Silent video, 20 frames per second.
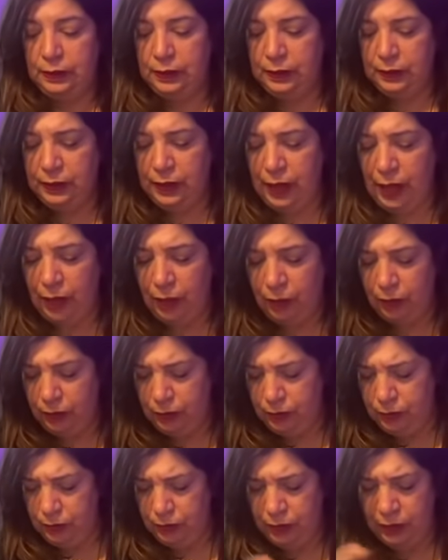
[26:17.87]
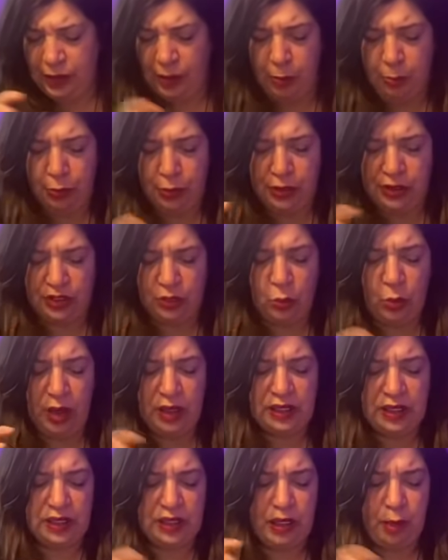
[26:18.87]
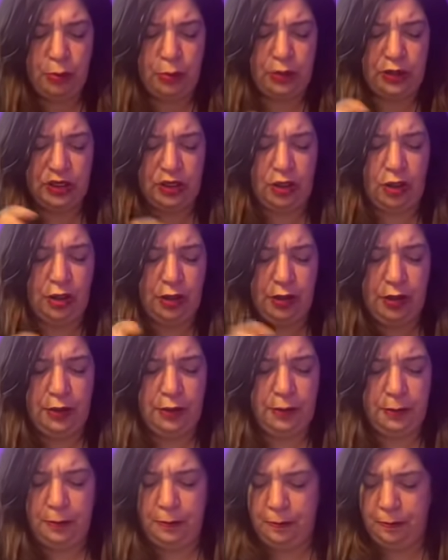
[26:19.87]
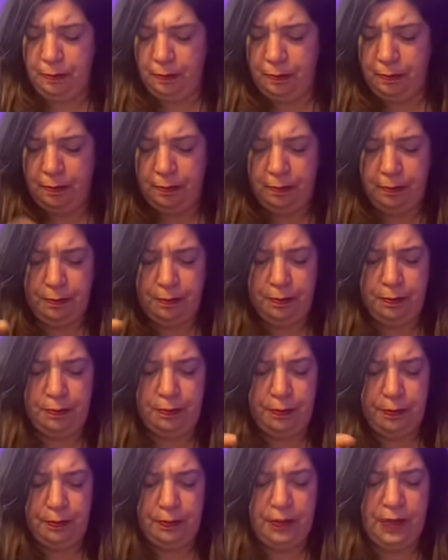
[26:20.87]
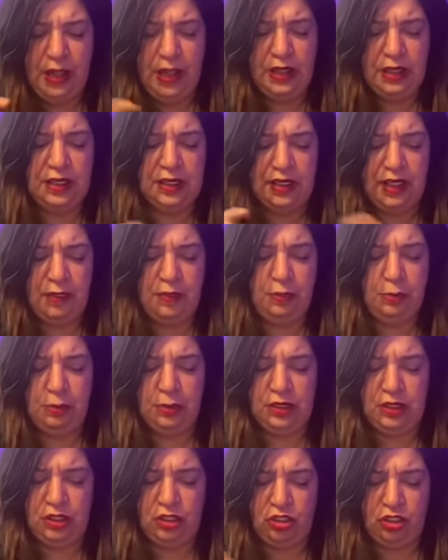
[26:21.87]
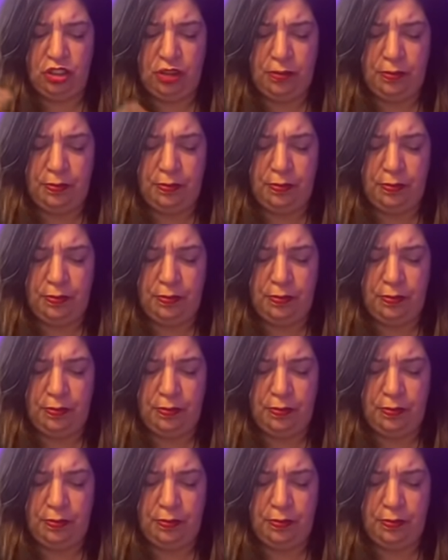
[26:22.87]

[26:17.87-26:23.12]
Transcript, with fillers: Now, Temperance. Why is the Temperance card here in the seventh position?